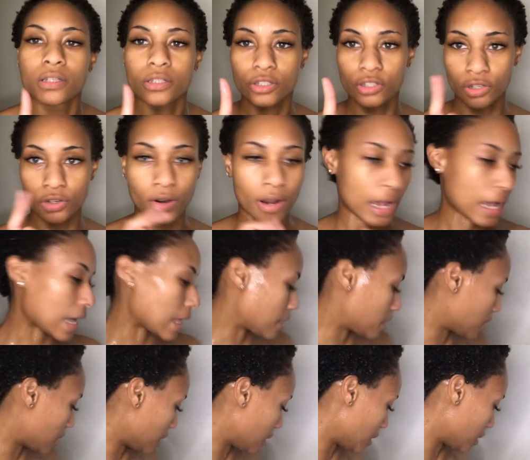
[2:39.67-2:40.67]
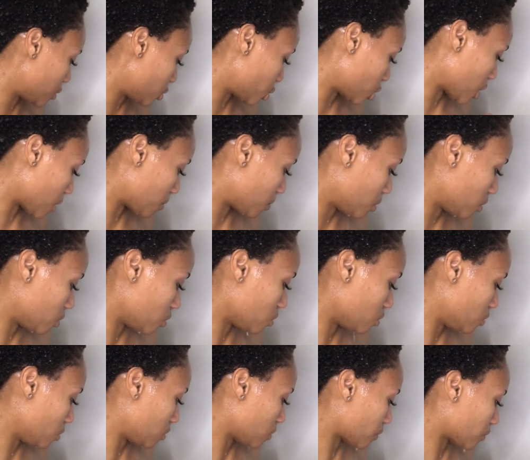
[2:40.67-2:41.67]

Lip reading: try the shampoo